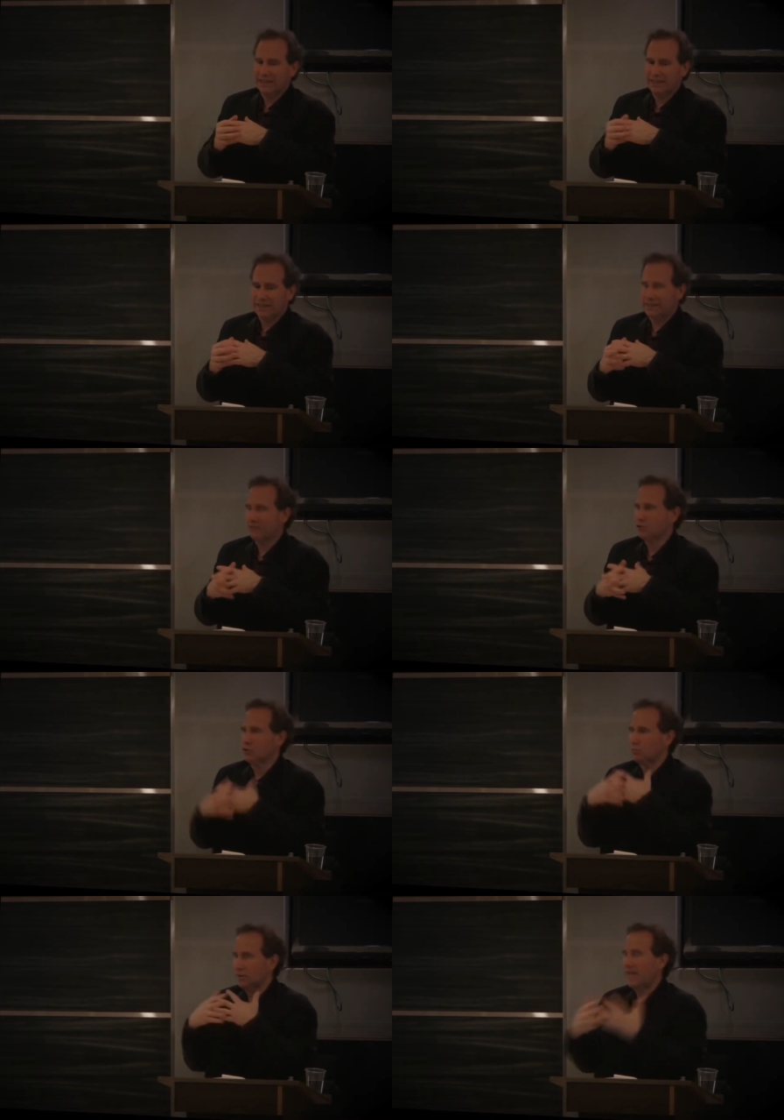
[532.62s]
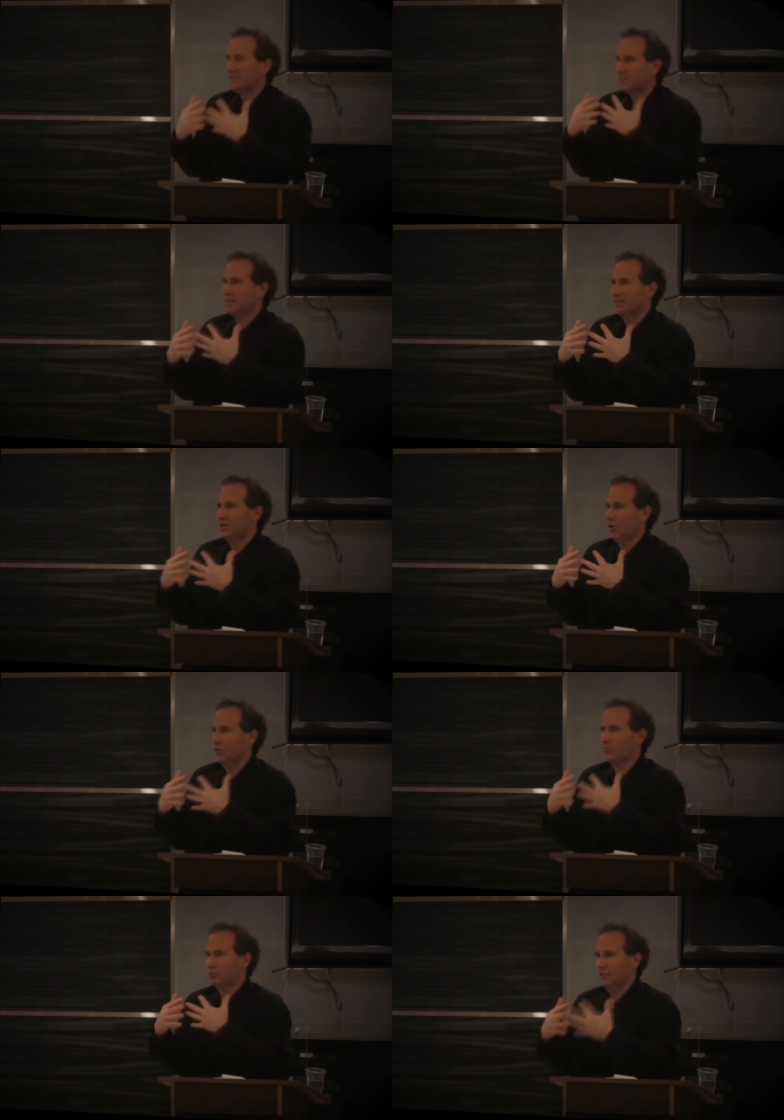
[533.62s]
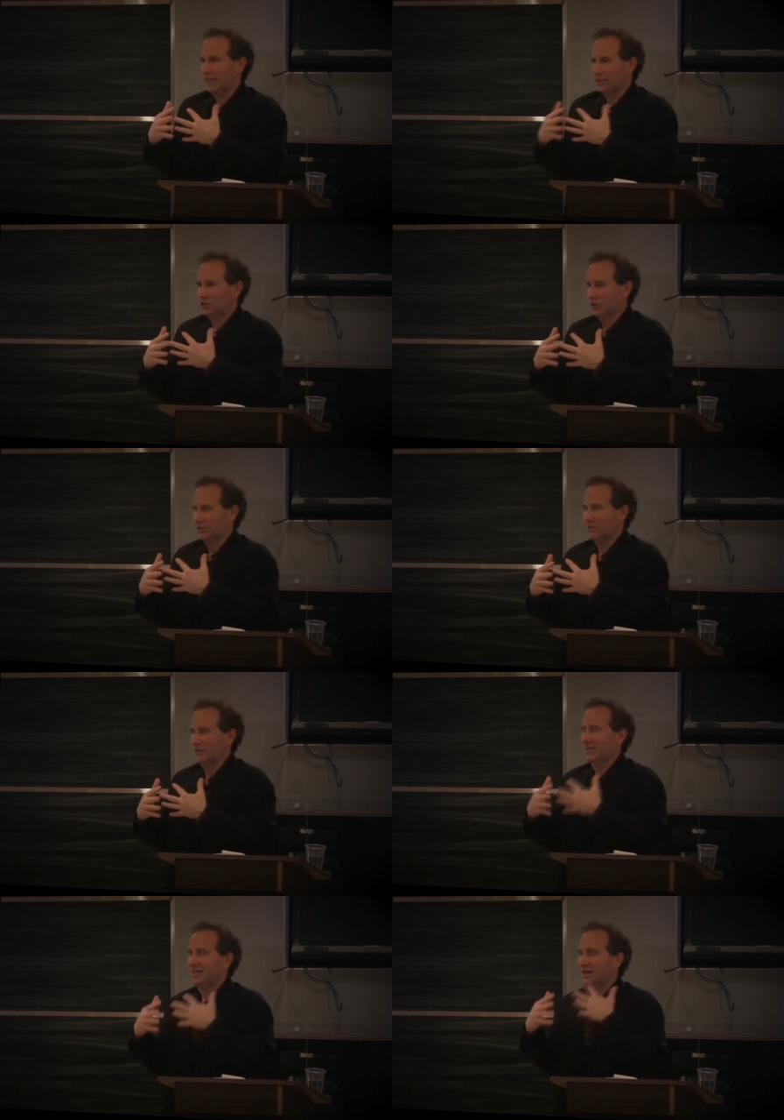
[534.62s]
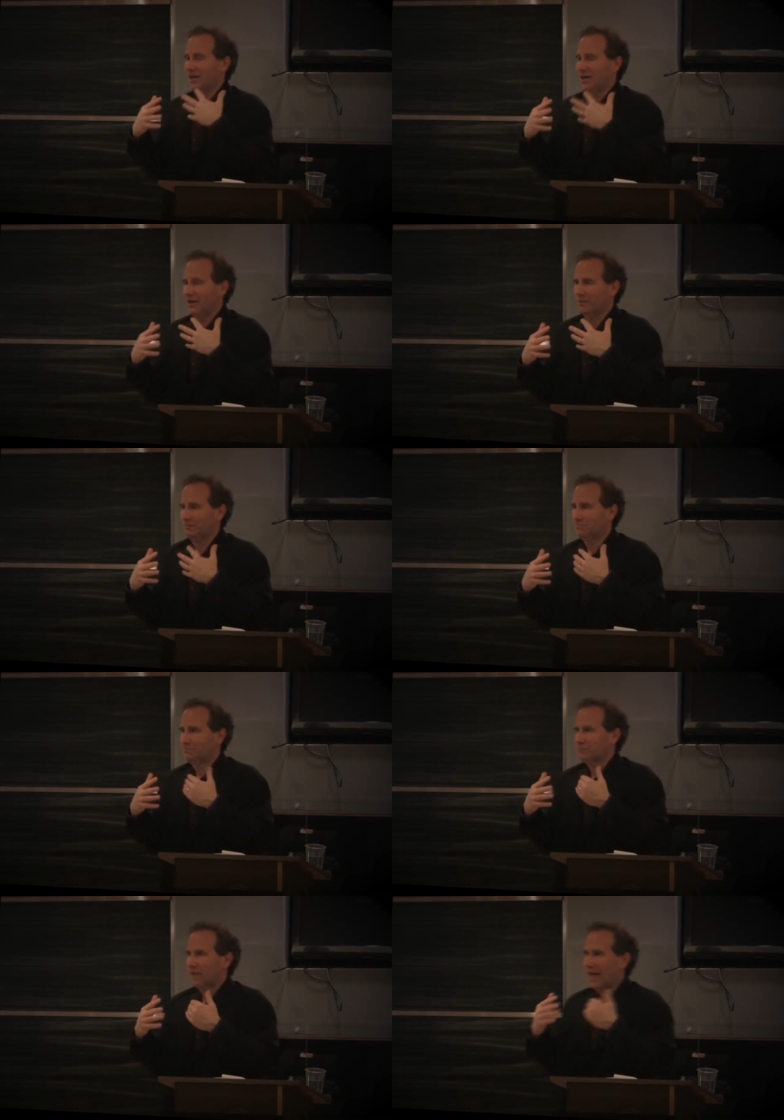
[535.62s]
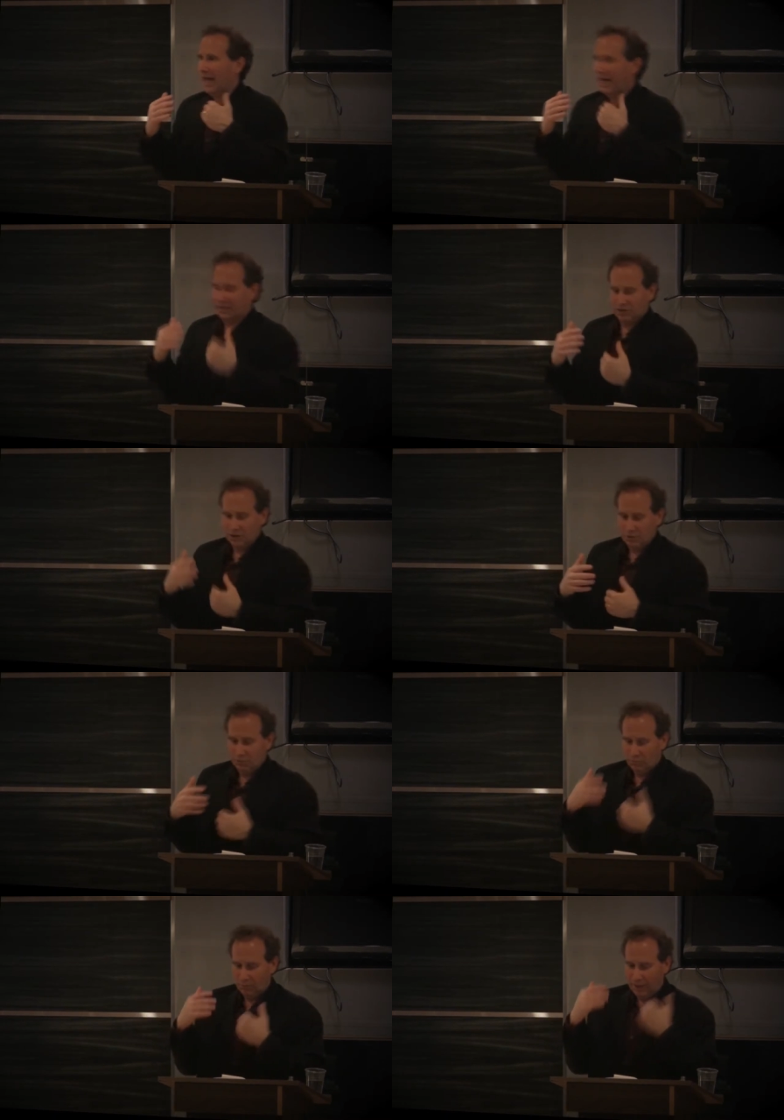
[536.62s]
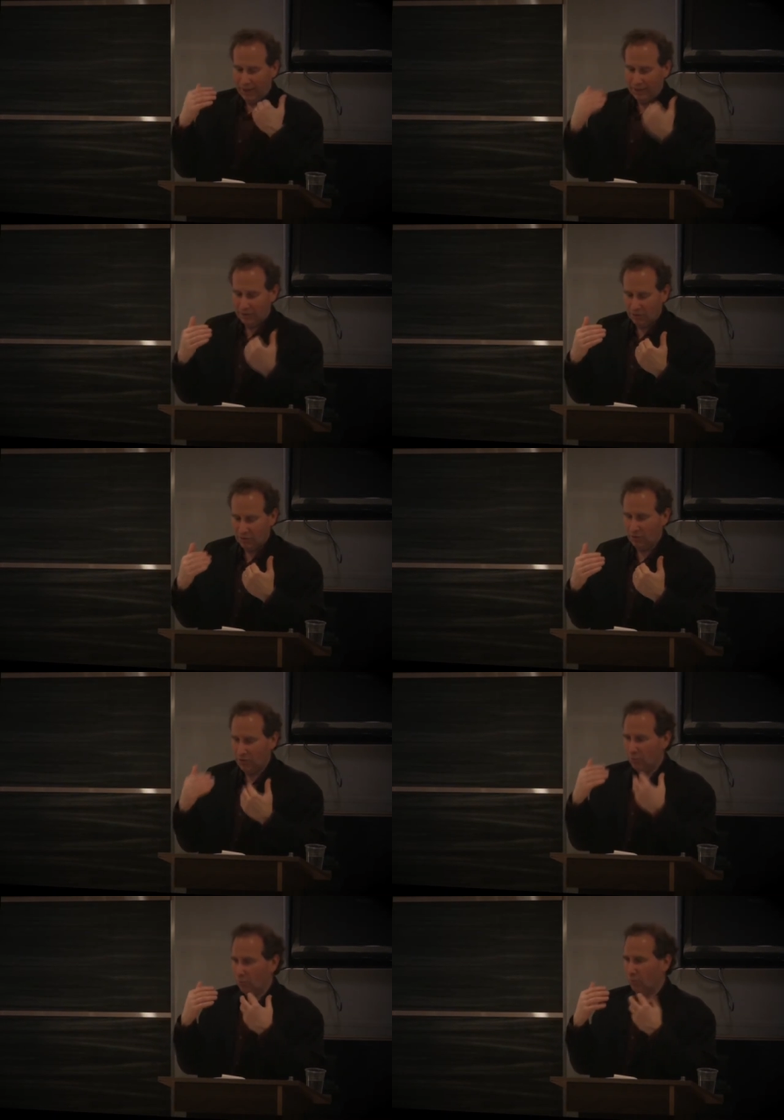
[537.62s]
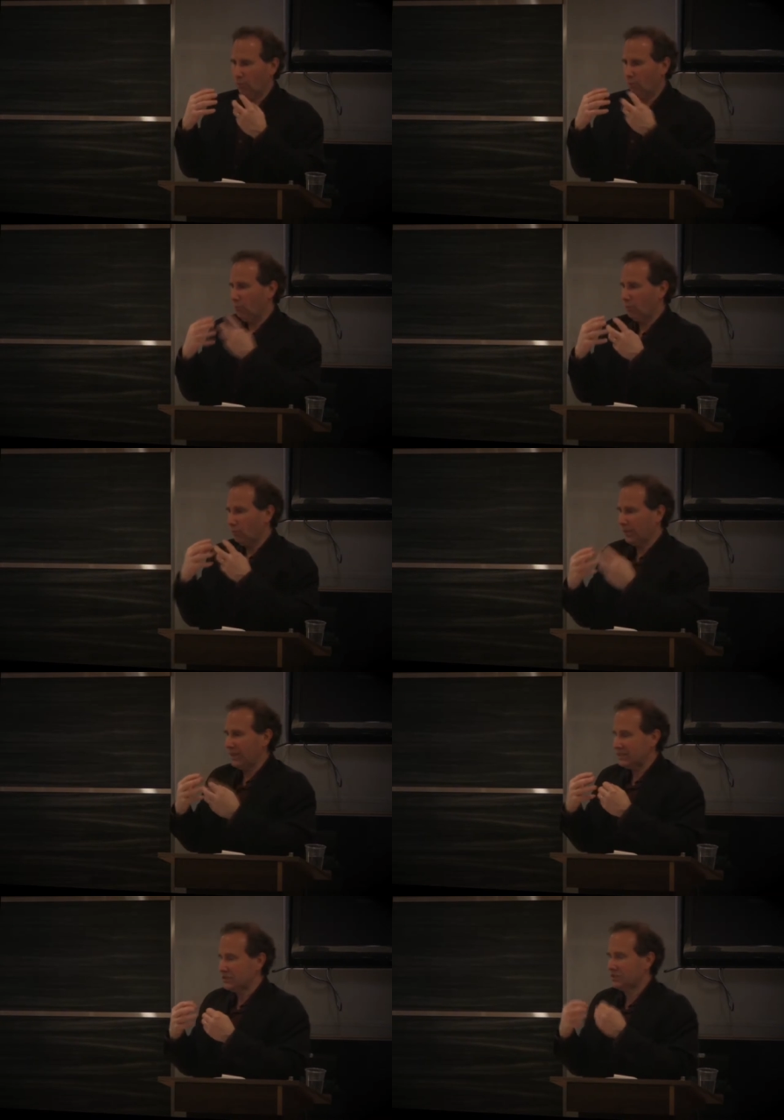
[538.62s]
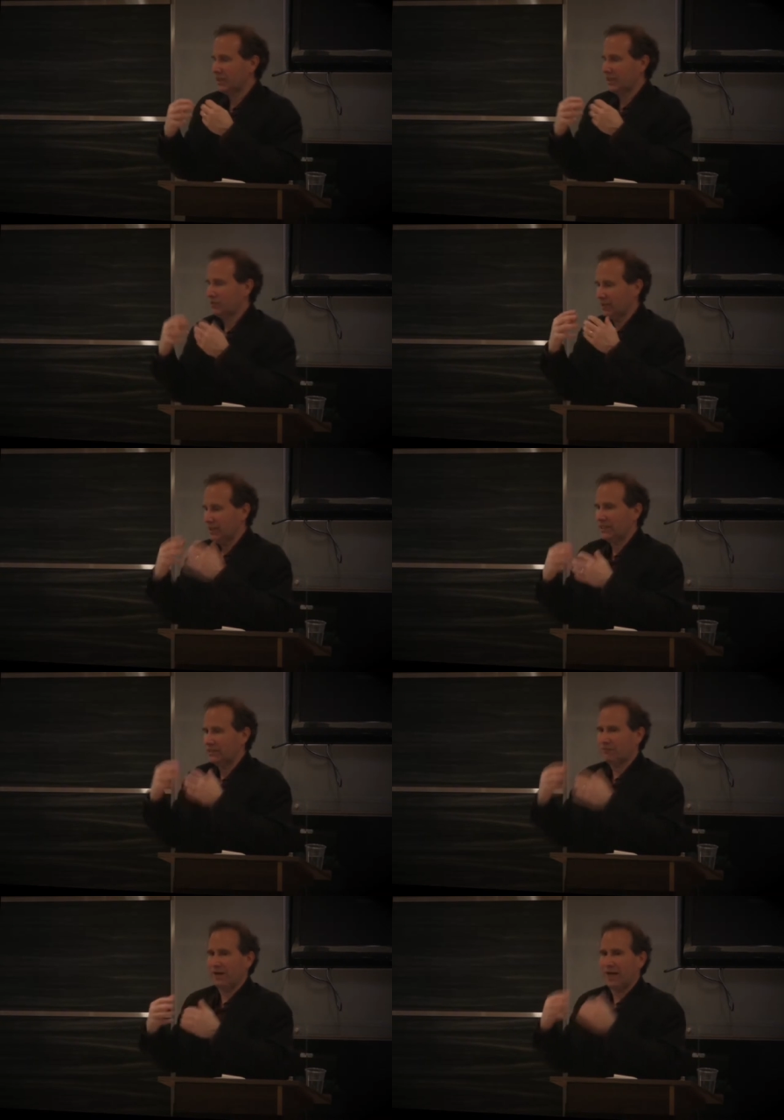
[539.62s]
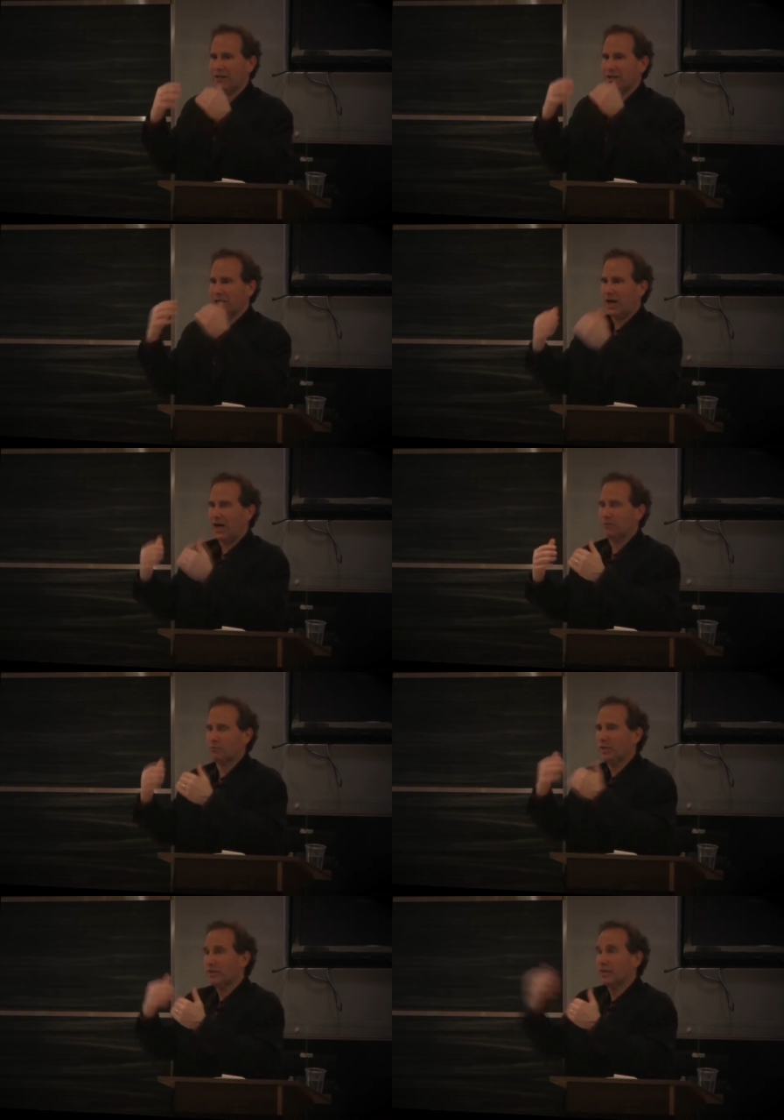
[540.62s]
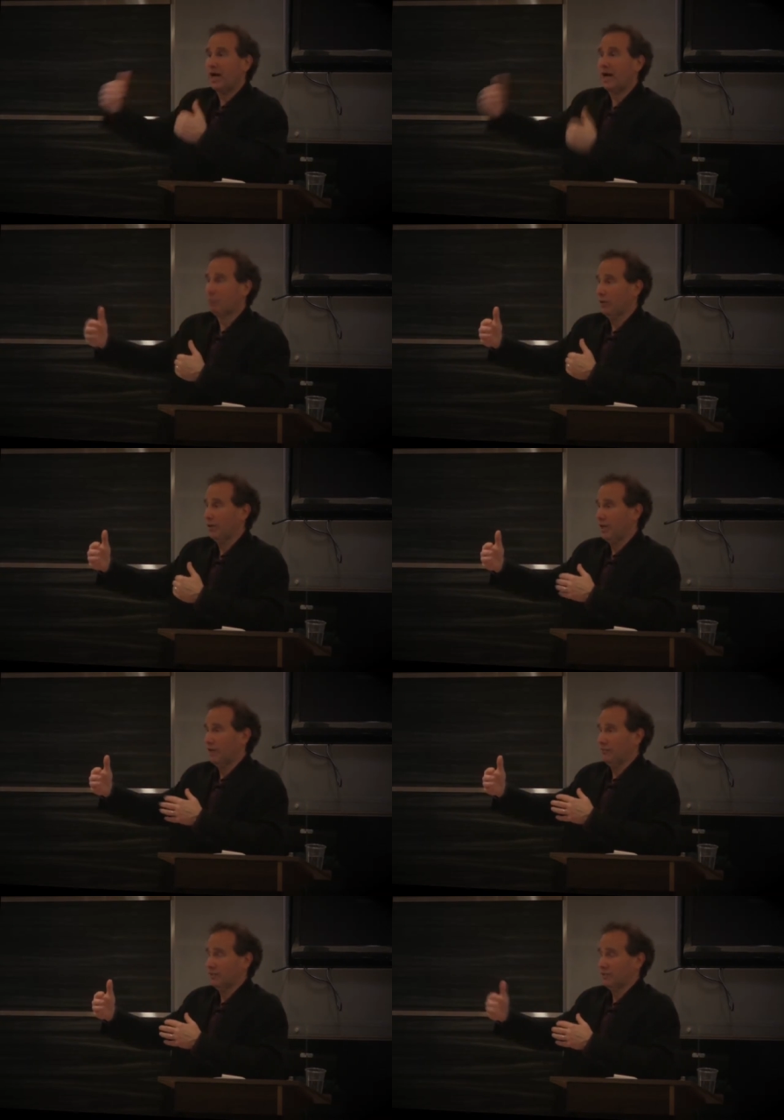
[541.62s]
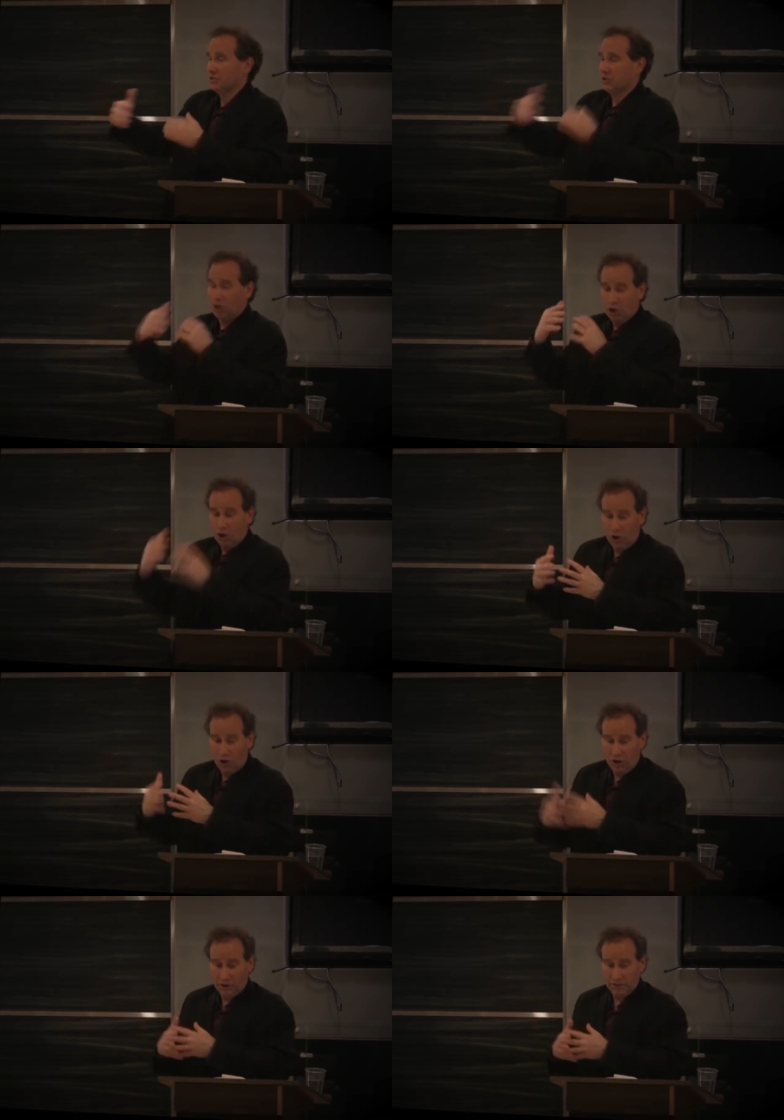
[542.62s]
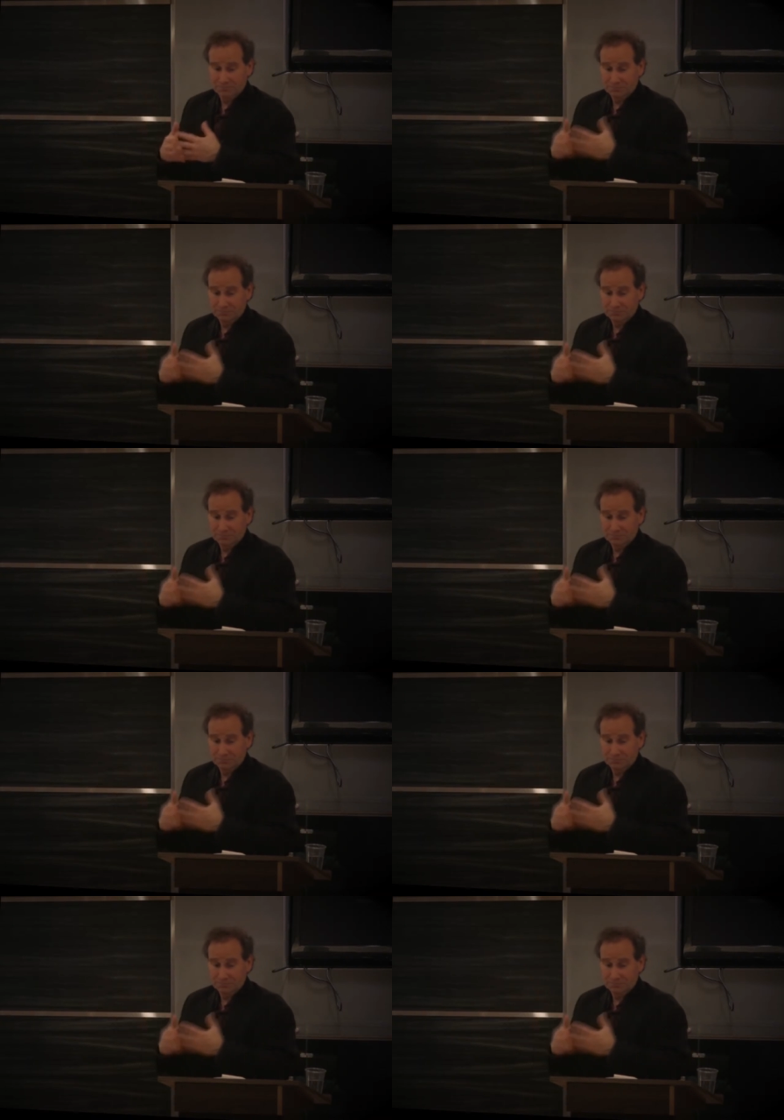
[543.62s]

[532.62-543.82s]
it gives you less than no protection. Um, and and the, the reasons that you need to file a co with the Copyright Office are,